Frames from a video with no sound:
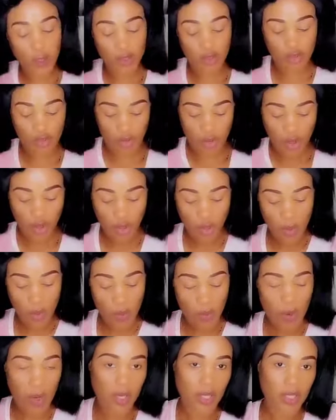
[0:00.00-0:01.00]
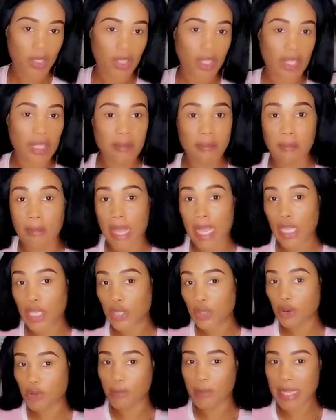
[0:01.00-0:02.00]
course, drink your water and
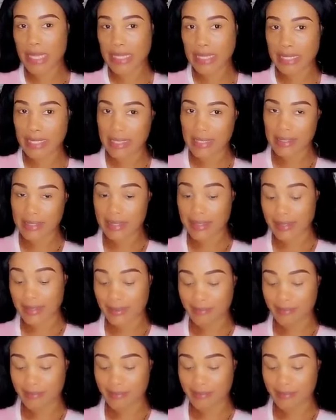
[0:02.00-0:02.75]
mind your business.